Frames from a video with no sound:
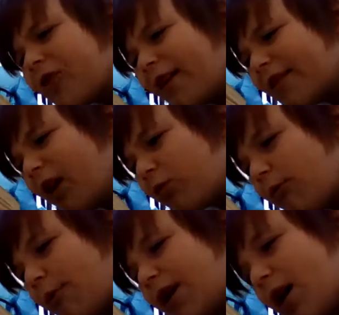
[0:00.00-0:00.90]
them," cried the old
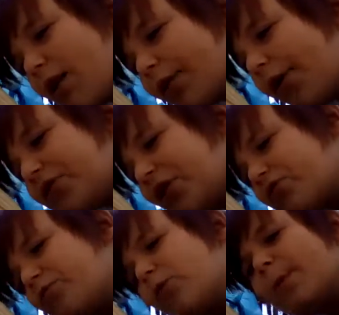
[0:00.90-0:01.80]
woman. "Those
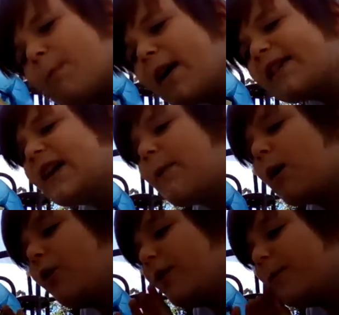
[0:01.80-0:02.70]
children will be messing
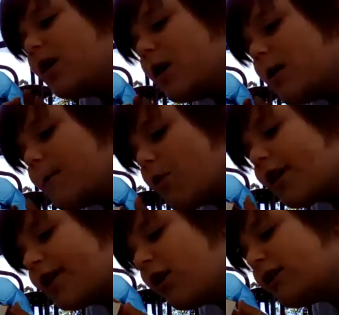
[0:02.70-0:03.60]
about with them.
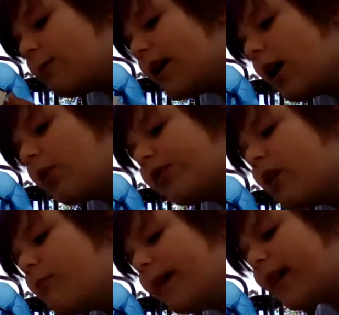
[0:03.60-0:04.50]
Boy, go to my house,
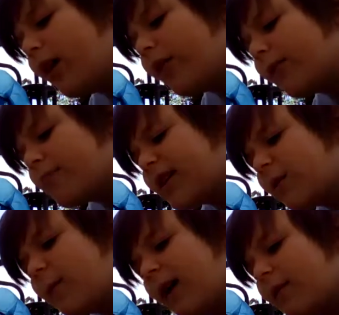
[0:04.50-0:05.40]
get all my clothes, and bring
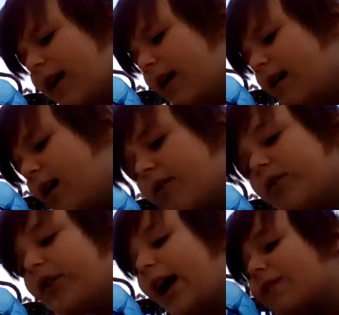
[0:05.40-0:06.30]
them down here.
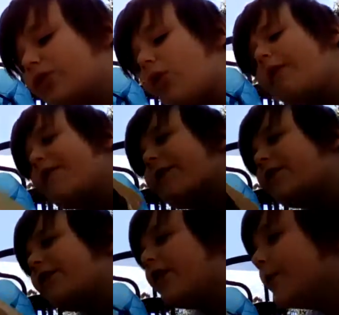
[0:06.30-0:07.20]
You can have a toffee
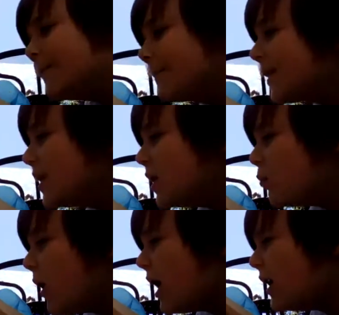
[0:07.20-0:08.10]
if you do."
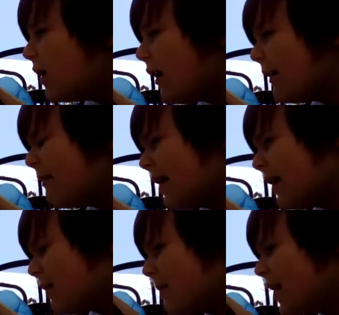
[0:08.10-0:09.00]
"Well, I
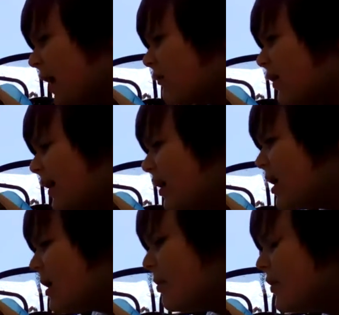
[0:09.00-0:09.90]
think," began Rick,
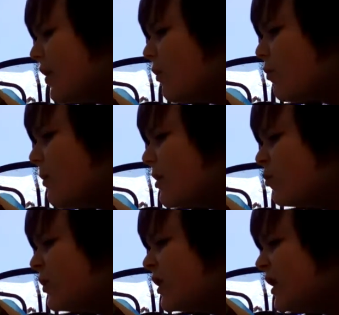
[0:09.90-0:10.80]
but the old
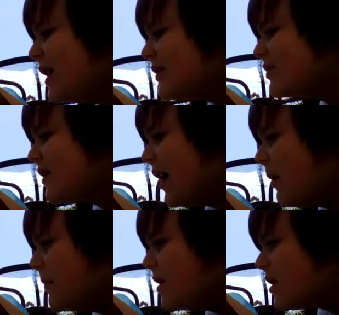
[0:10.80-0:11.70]
woman wouldn't listen to
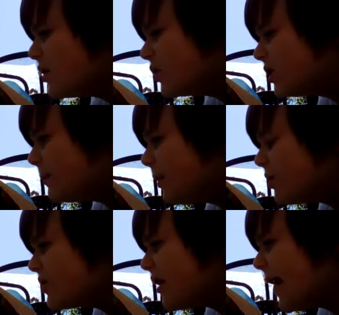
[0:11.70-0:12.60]
him. She
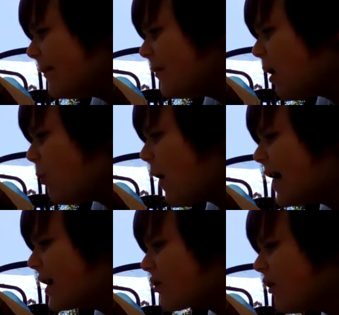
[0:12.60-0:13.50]
pushed him
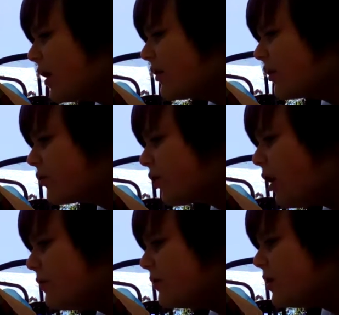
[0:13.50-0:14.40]
away and cried,
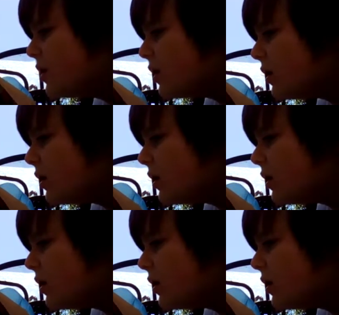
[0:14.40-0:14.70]
Go